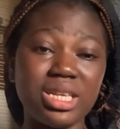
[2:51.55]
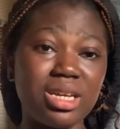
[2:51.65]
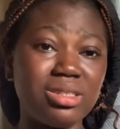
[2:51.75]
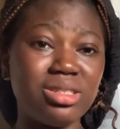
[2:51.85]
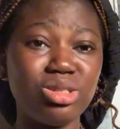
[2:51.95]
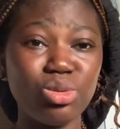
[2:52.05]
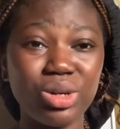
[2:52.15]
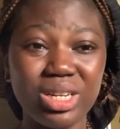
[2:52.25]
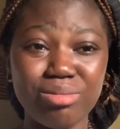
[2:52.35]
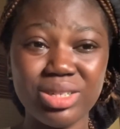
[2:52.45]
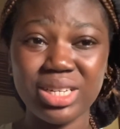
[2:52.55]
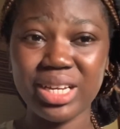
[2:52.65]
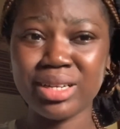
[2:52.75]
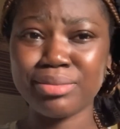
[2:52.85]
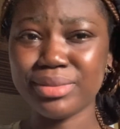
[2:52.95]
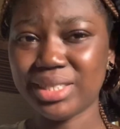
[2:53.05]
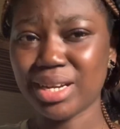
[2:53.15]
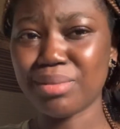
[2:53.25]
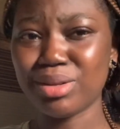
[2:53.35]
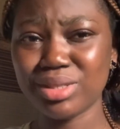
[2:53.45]
And you know what I mean? Like,
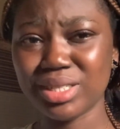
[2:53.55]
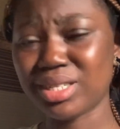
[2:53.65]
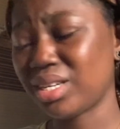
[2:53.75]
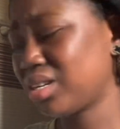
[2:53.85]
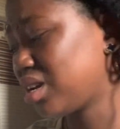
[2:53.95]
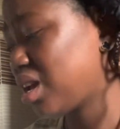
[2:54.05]
I'm not looking like.